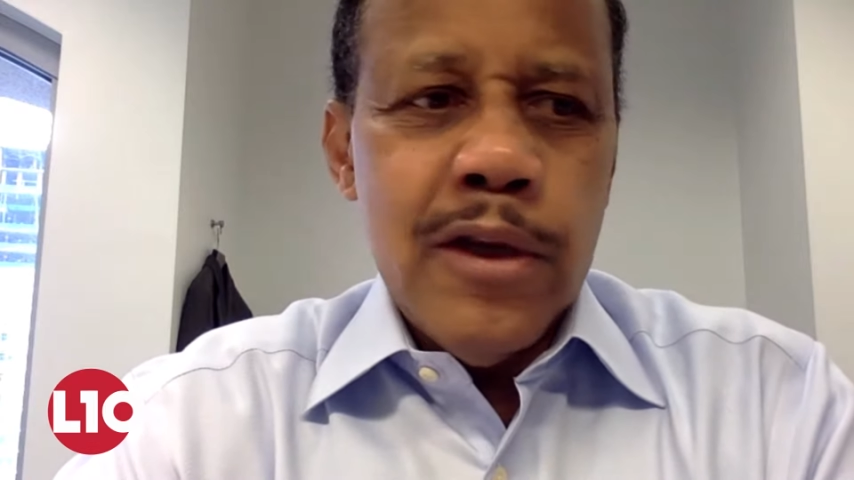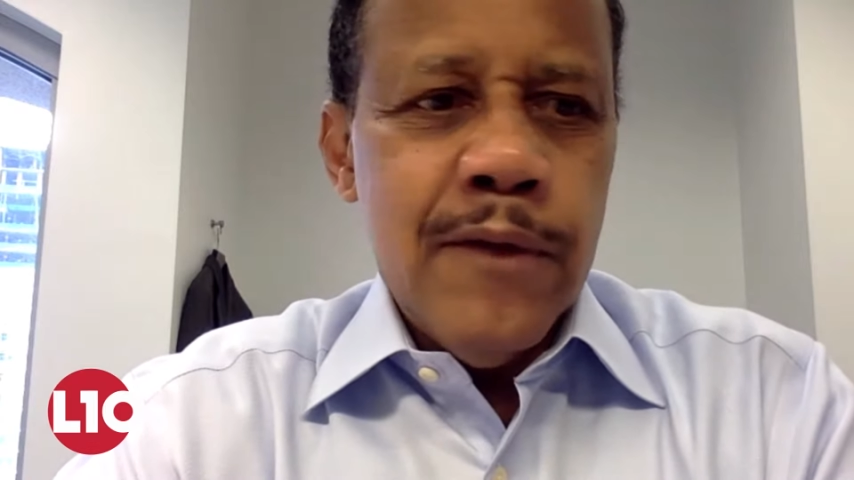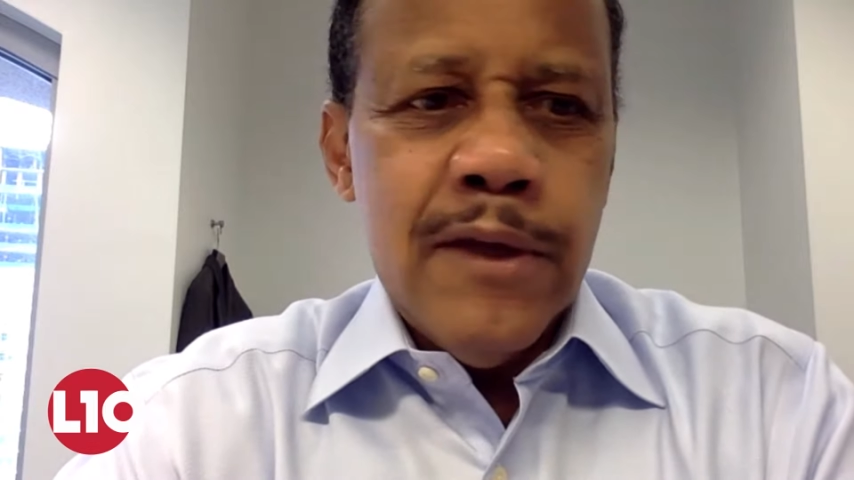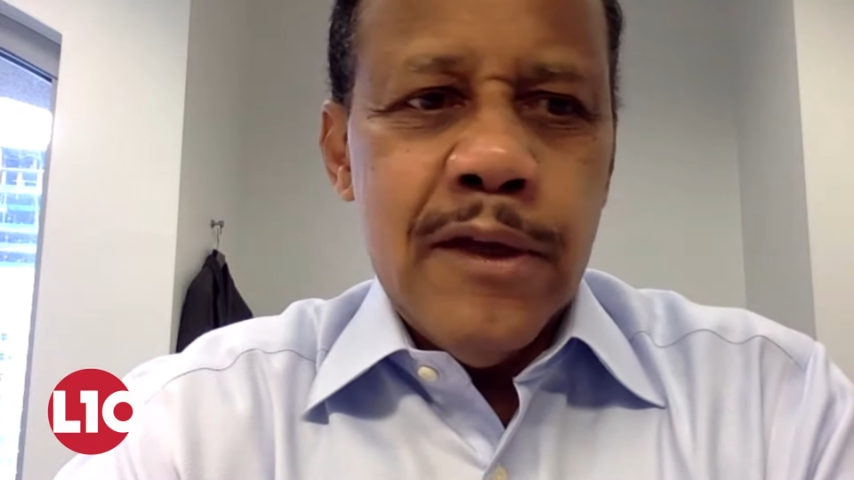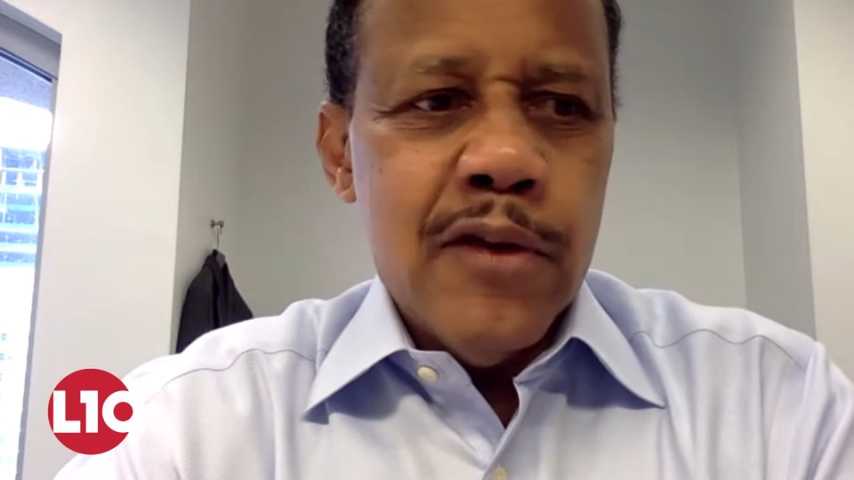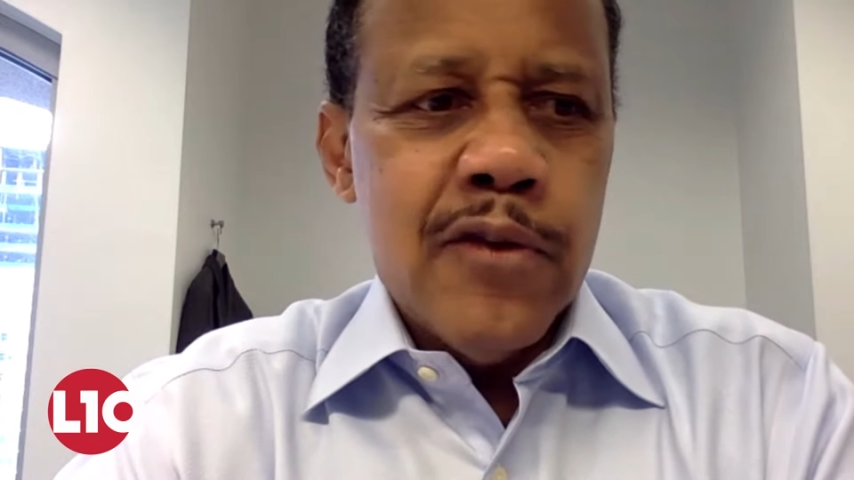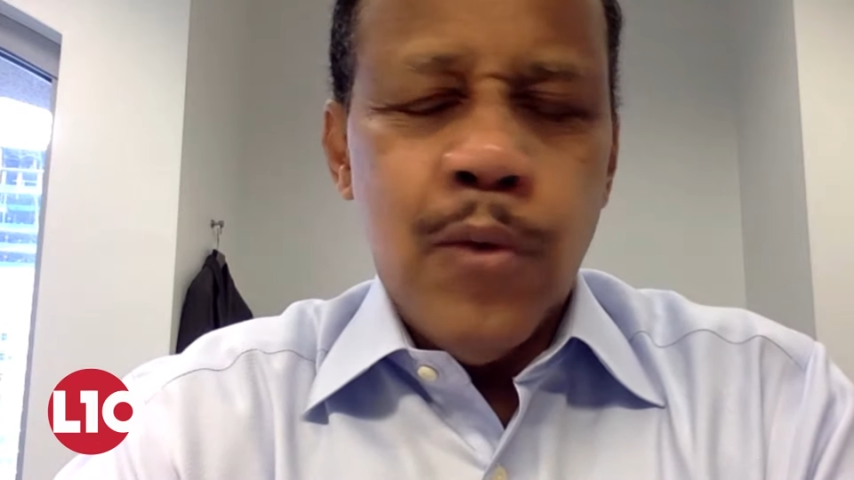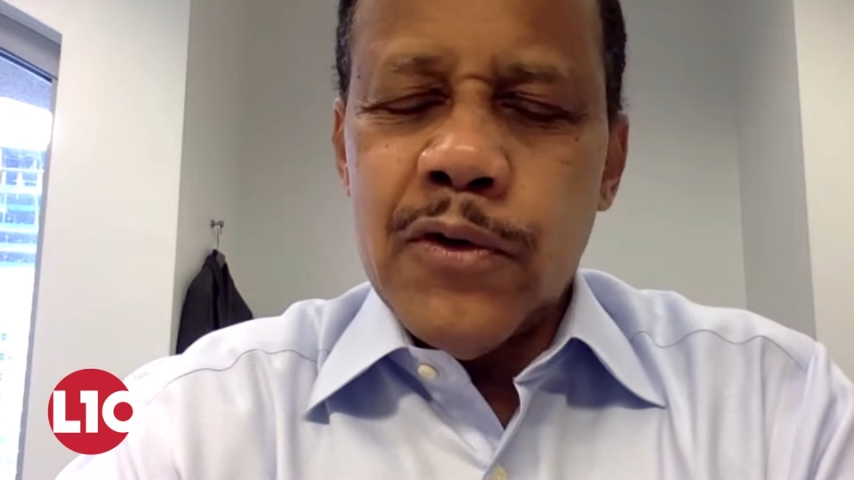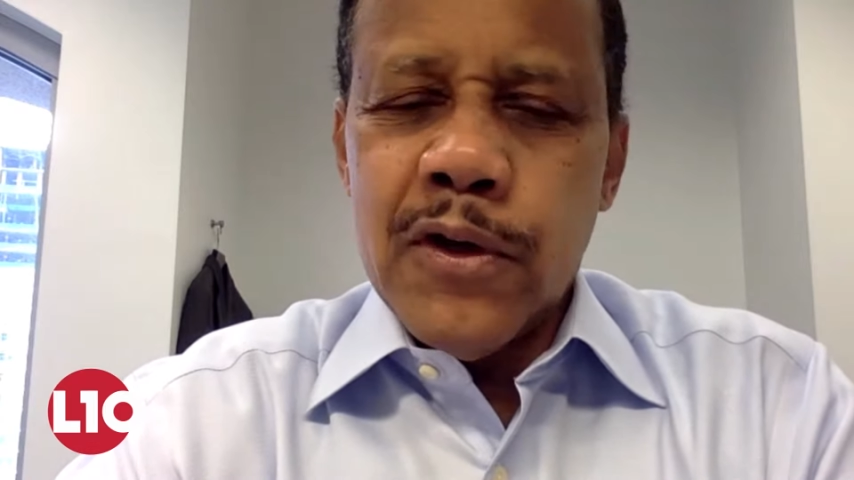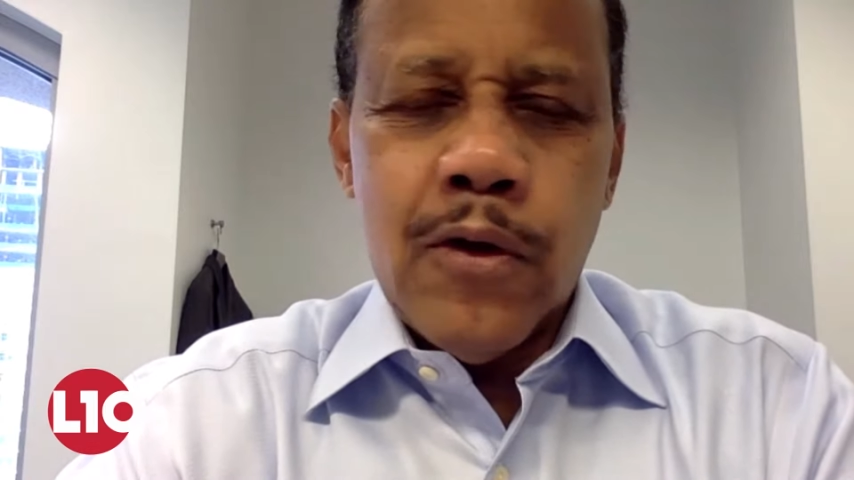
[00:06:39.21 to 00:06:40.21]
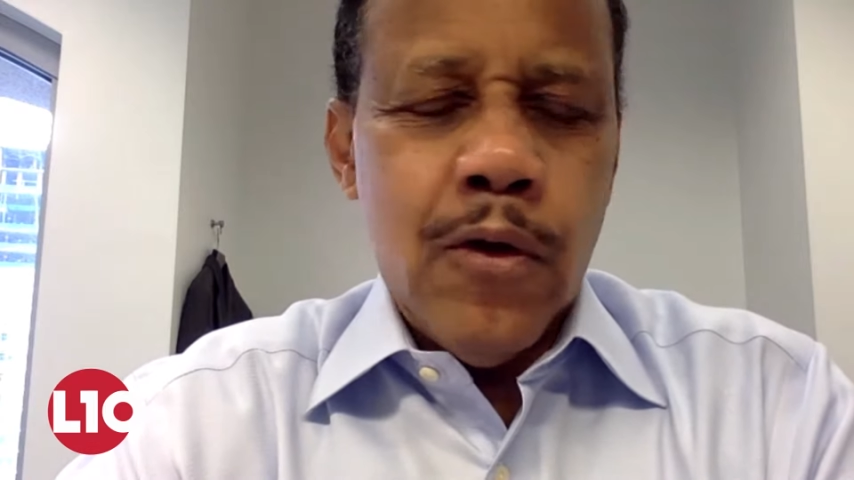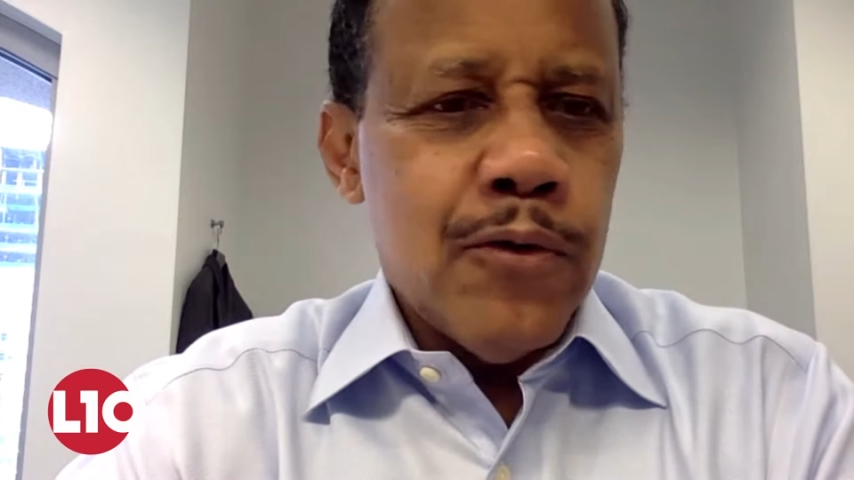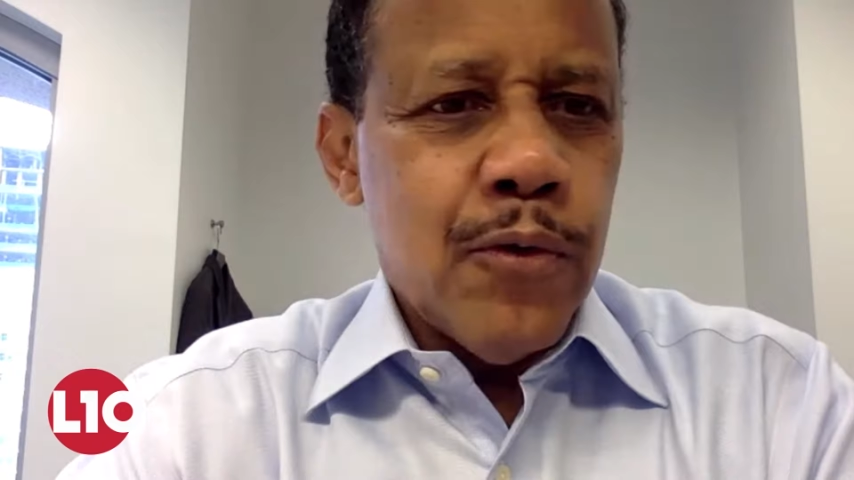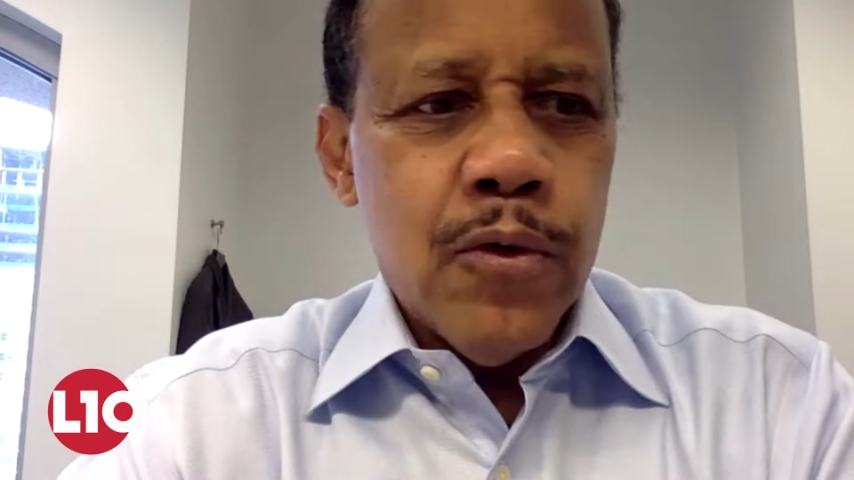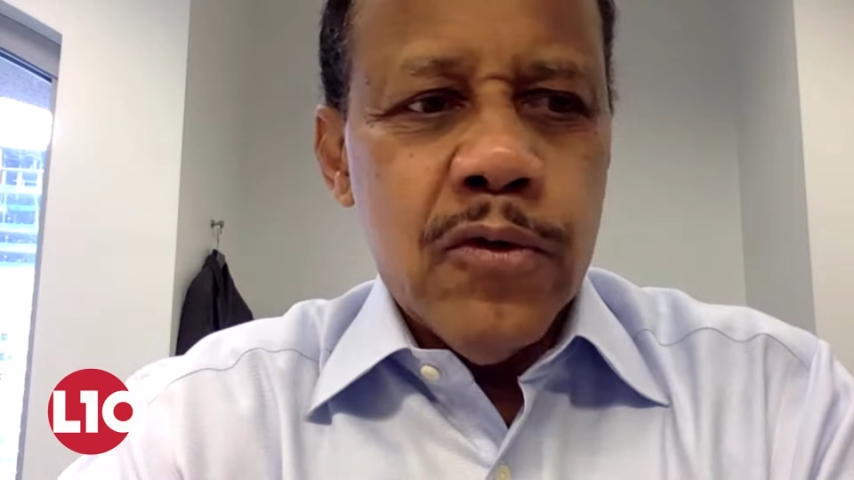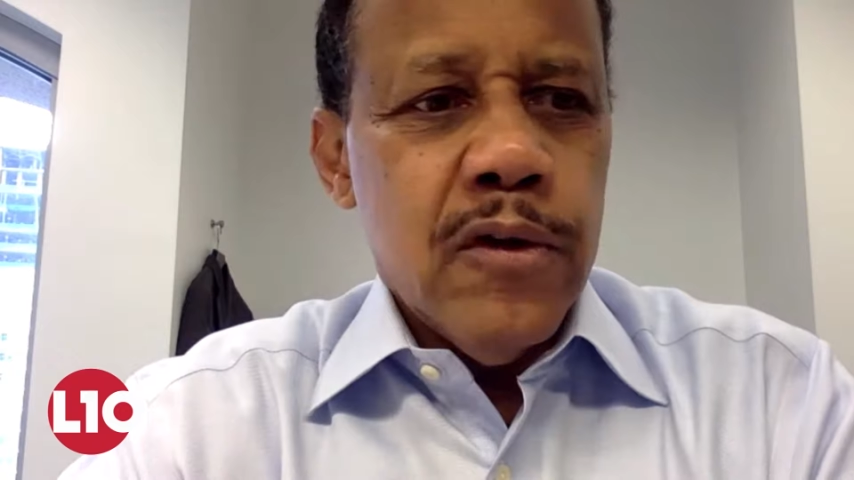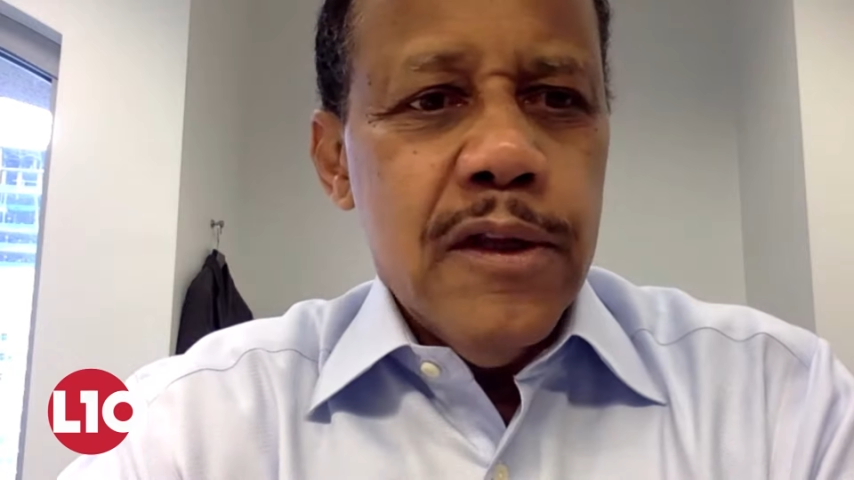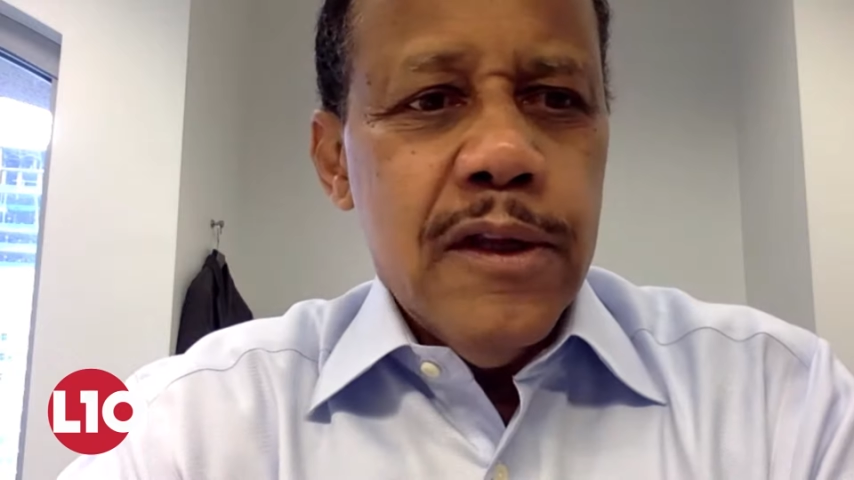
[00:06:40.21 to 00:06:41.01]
live in that's multicultural,